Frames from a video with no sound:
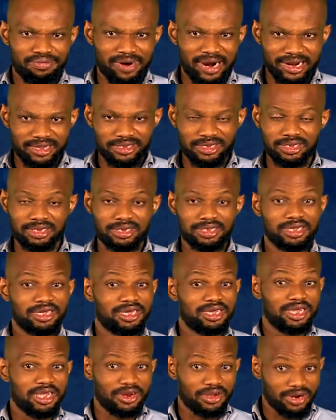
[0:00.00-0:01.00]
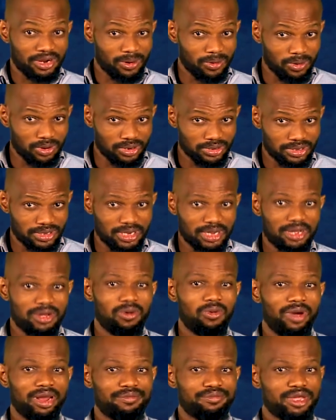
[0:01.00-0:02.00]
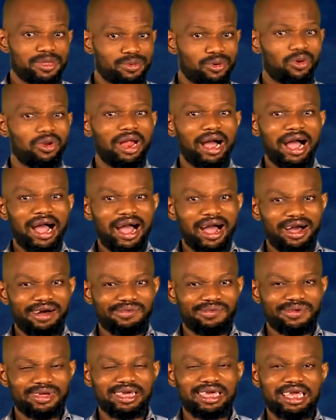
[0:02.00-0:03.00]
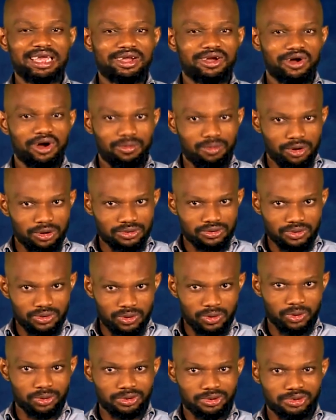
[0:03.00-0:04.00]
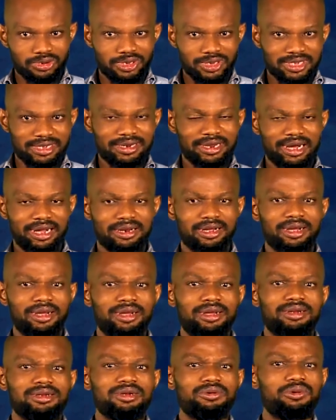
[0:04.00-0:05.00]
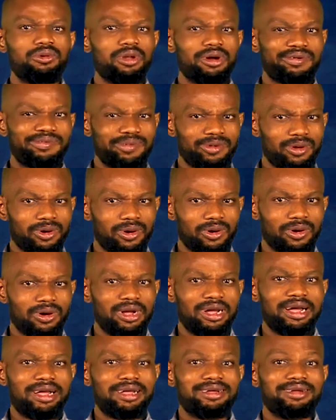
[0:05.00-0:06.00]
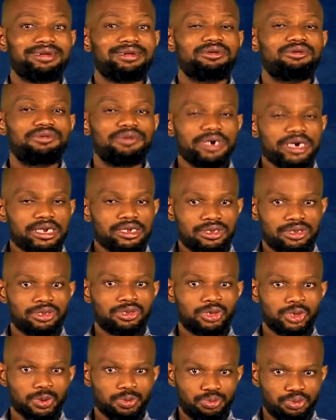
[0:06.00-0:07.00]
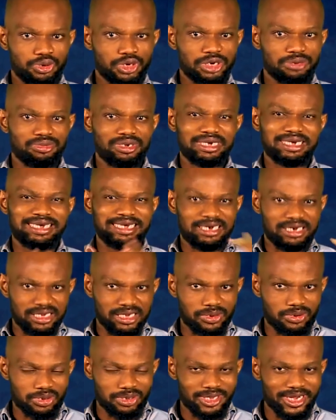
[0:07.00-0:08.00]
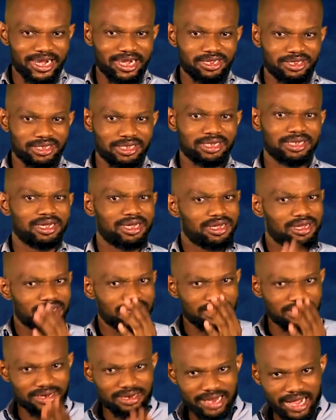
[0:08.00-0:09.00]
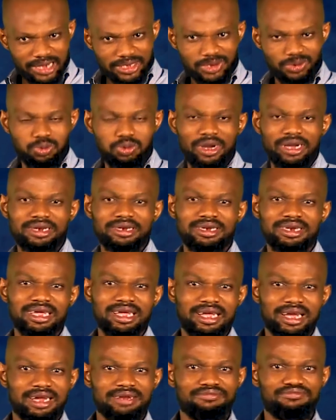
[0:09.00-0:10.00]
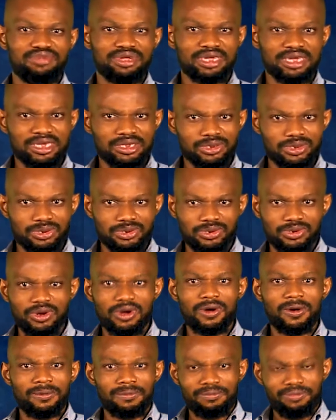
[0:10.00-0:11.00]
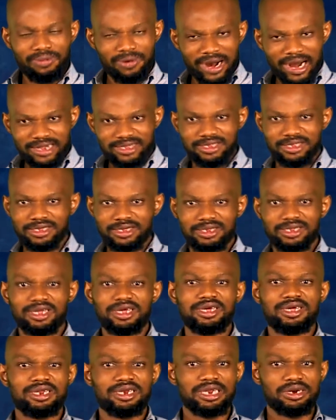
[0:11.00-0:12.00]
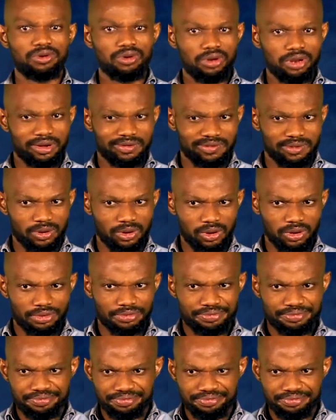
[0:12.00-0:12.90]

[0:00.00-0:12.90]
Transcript: practice. In other words, when people have a common goal to see that the rule of law reigns supreme in their society, that's when they can begin to practice the rule of law.